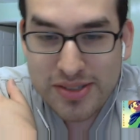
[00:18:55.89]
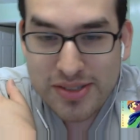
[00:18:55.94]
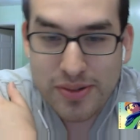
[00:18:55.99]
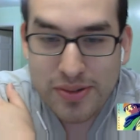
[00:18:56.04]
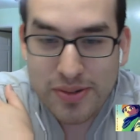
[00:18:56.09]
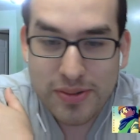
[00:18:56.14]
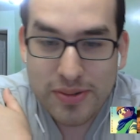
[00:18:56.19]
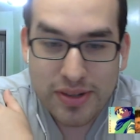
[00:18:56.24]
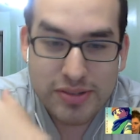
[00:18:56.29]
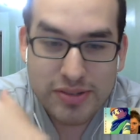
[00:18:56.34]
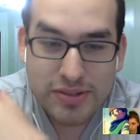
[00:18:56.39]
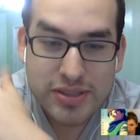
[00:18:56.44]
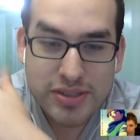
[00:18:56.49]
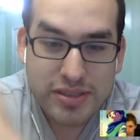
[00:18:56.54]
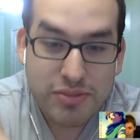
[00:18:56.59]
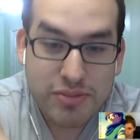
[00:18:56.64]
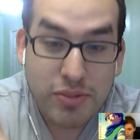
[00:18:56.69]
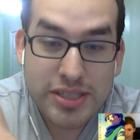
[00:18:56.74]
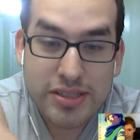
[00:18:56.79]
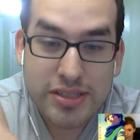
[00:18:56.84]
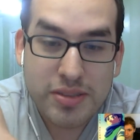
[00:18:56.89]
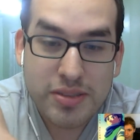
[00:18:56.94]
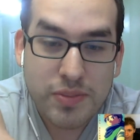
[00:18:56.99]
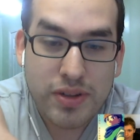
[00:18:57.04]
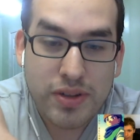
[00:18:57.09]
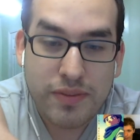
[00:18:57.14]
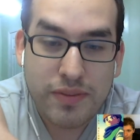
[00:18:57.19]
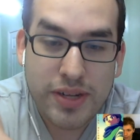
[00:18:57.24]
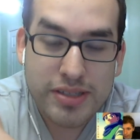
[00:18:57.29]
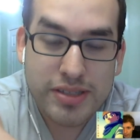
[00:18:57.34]
So you know, watching some
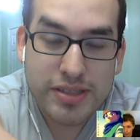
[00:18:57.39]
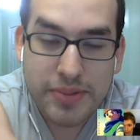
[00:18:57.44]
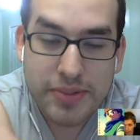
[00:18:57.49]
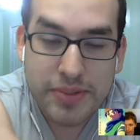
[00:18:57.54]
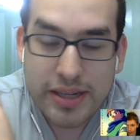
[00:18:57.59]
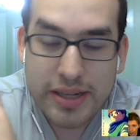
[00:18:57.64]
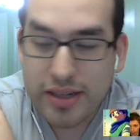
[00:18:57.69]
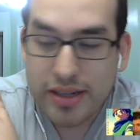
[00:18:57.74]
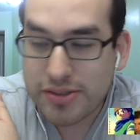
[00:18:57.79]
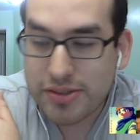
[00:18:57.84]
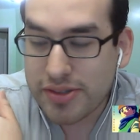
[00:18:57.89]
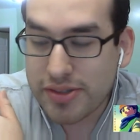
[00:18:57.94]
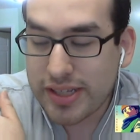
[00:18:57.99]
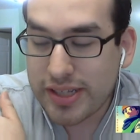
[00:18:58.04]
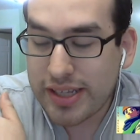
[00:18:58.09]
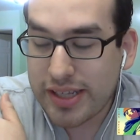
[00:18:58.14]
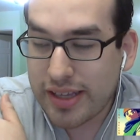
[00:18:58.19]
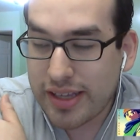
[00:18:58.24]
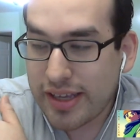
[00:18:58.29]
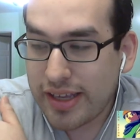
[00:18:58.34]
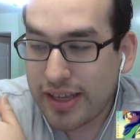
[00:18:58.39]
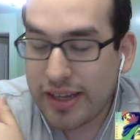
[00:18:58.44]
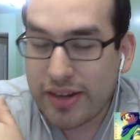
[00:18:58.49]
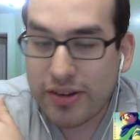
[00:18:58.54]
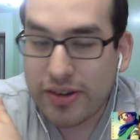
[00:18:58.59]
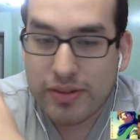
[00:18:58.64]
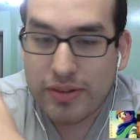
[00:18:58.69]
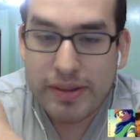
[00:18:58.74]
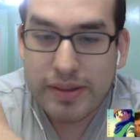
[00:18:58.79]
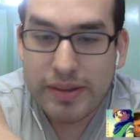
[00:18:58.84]
videos like Recon really, you
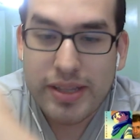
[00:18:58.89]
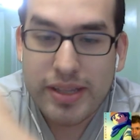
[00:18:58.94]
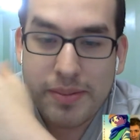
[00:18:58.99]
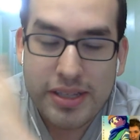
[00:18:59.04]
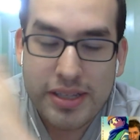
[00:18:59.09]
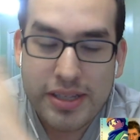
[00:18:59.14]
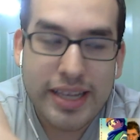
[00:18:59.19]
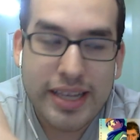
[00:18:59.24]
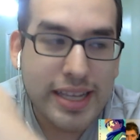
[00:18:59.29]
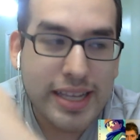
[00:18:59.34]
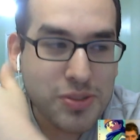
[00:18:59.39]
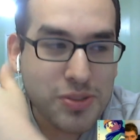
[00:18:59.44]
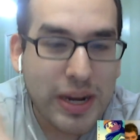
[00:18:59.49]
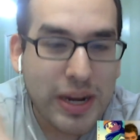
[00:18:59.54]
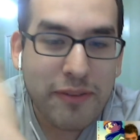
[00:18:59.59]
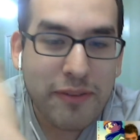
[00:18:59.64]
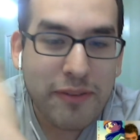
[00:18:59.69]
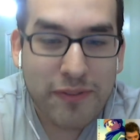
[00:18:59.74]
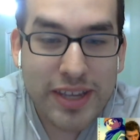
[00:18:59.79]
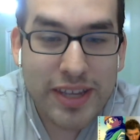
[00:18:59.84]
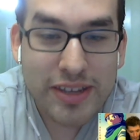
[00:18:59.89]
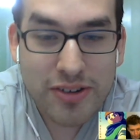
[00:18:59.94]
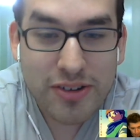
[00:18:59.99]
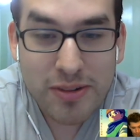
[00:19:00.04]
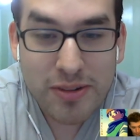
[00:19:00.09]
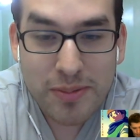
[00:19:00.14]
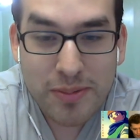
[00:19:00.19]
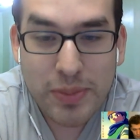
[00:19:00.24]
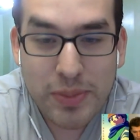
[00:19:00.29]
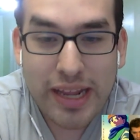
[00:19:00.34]
know, like that's what I
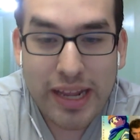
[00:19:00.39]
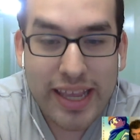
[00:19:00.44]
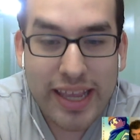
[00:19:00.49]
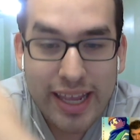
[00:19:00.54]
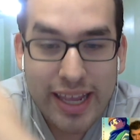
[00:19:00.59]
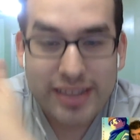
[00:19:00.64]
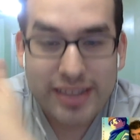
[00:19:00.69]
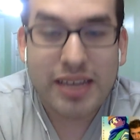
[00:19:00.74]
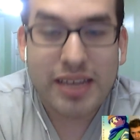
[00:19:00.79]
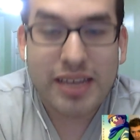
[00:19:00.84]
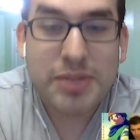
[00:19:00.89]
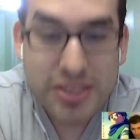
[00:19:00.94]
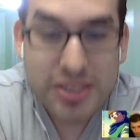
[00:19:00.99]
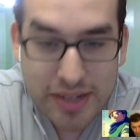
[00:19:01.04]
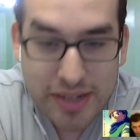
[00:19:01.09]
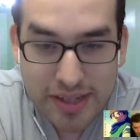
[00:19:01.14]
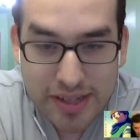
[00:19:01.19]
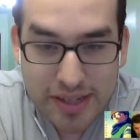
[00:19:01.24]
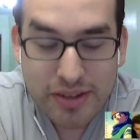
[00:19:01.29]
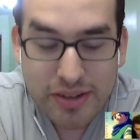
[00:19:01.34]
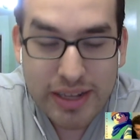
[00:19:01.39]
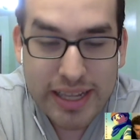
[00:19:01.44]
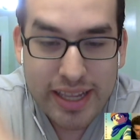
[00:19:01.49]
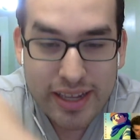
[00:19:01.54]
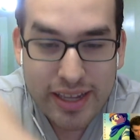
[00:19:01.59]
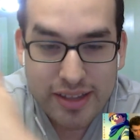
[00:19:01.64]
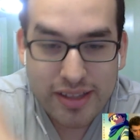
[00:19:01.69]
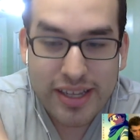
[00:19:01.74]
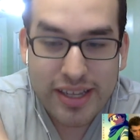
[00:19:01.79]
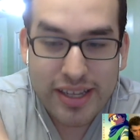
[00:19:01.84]
feel, but I can't demonstrate it. You know, I
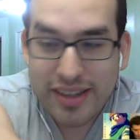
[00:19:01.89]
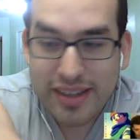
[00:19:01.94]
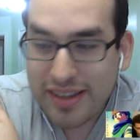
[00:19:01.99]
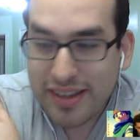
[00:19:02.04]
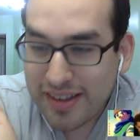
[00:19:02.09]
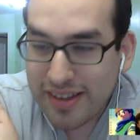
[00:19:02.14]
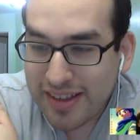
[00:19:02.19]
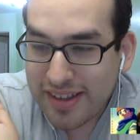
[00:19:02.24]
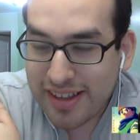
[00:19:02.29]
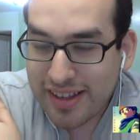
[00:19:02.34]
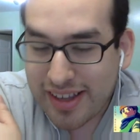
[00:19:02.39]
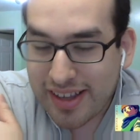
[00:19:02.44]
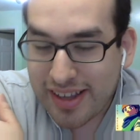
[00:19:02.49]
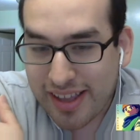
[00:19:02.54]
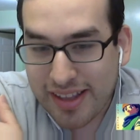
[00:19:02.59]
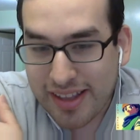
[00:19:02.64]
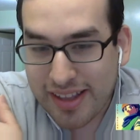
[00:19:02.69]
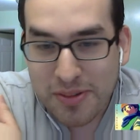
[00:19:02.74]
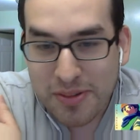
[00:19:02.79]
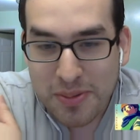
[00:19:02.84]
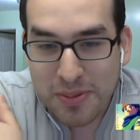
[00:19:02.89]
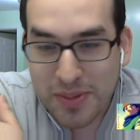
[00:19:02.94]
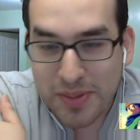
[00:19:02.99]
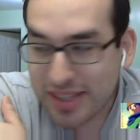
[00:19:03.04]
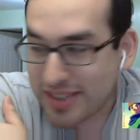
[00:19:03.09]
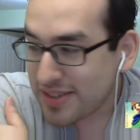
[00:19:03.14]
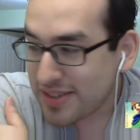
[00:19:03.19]
can't do it, man.